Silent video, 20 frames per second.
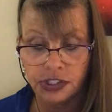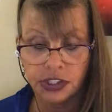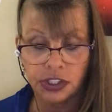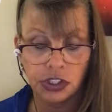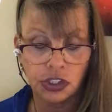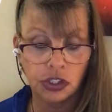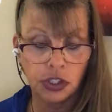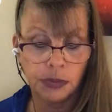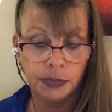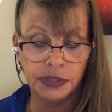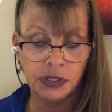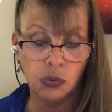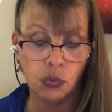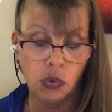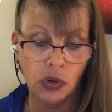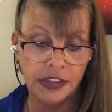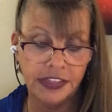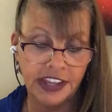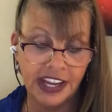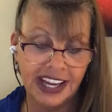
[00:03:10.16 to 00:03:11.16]
This could be
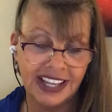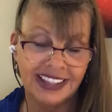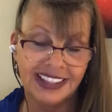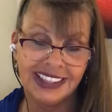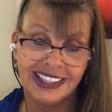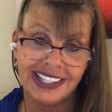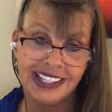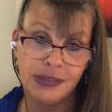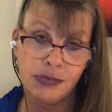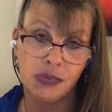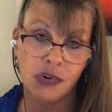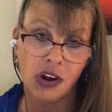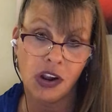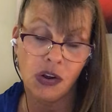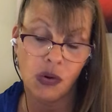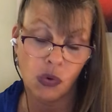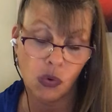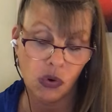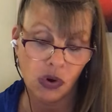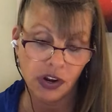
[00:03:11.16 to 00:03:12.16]
with a Libra
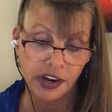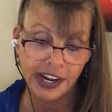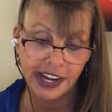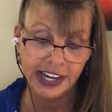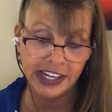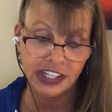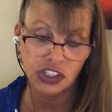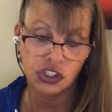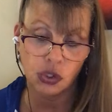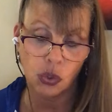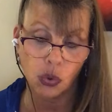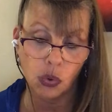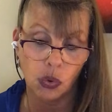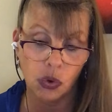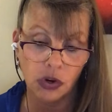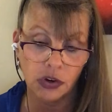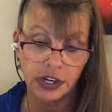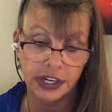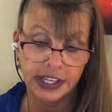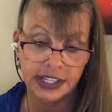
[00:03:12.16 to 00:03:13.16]
or a
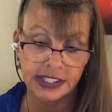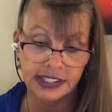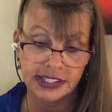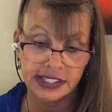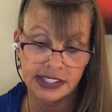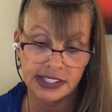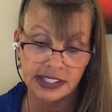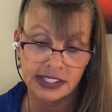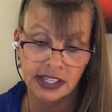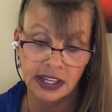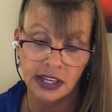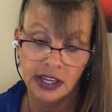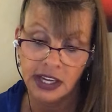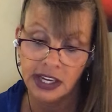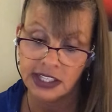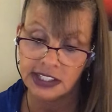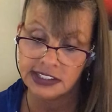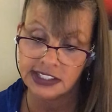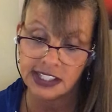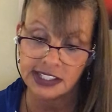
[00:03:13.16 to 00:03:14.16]
Taurus.
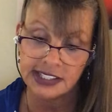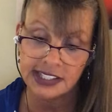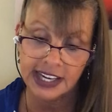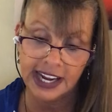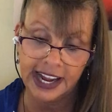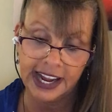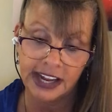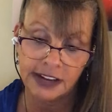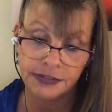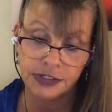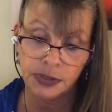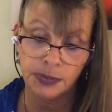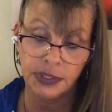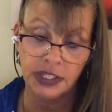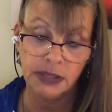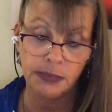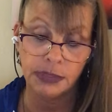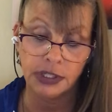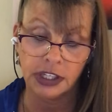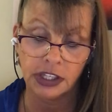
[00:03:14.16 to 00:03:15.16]
It doesn't have to
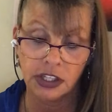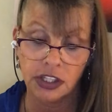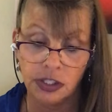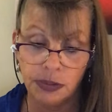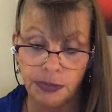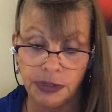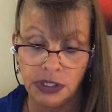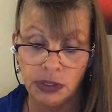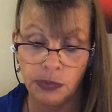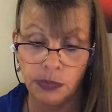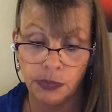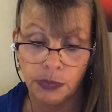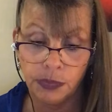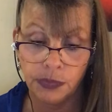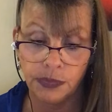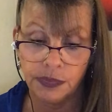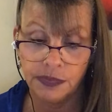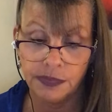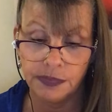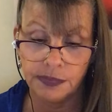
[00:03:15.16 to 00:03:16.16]
be, but it could be
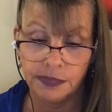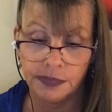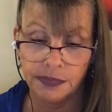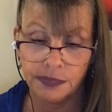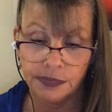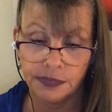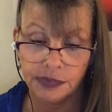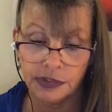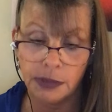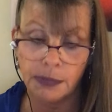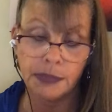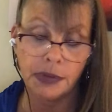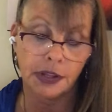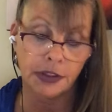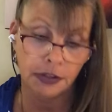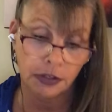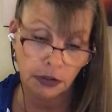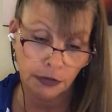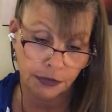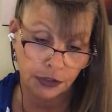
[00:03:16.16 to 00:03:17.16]
the
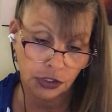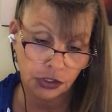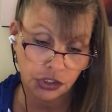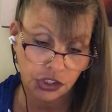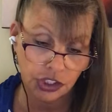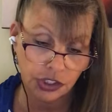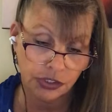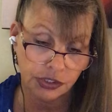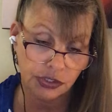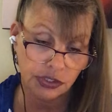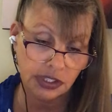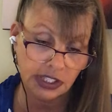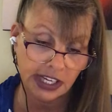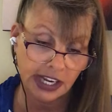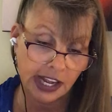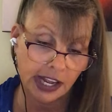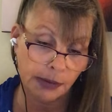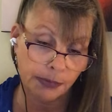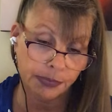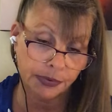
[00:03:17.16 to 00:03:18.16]
mother of your children. The
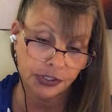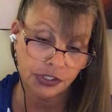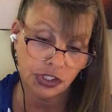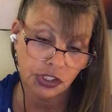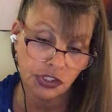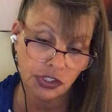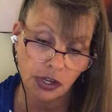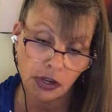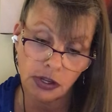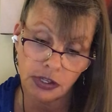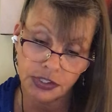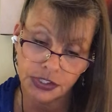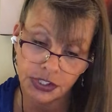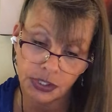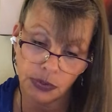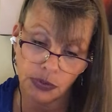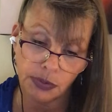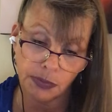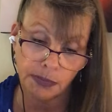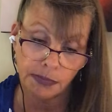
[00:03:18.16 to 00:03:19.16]
Empress is
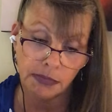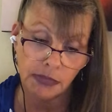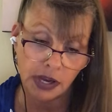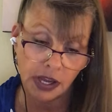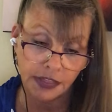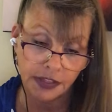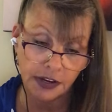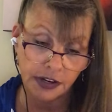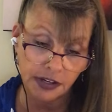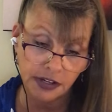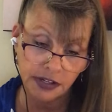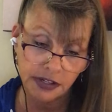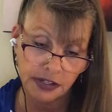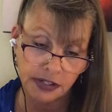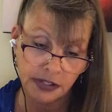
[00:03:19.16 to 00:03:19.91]
also the mother.